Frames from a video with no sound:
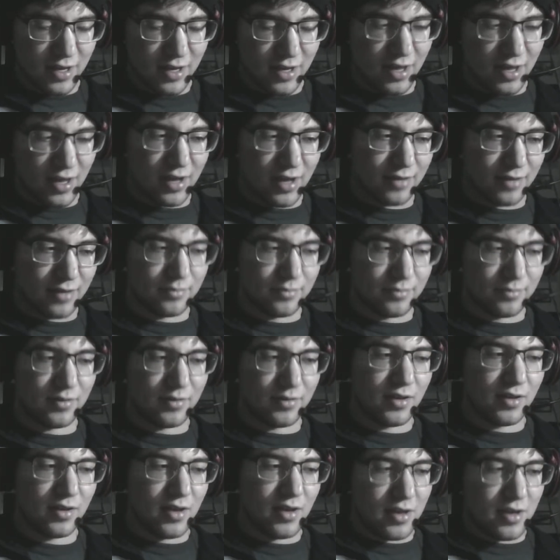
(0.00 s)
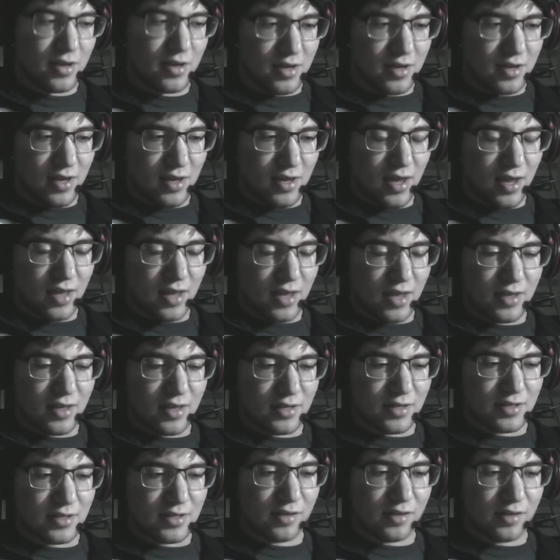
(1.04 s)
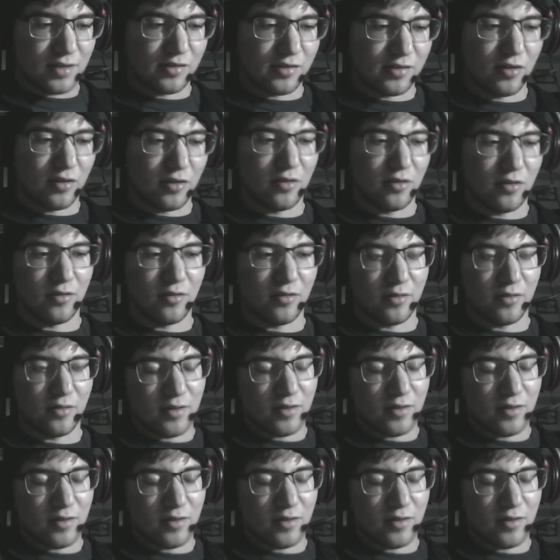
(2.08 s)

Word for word: Um, and so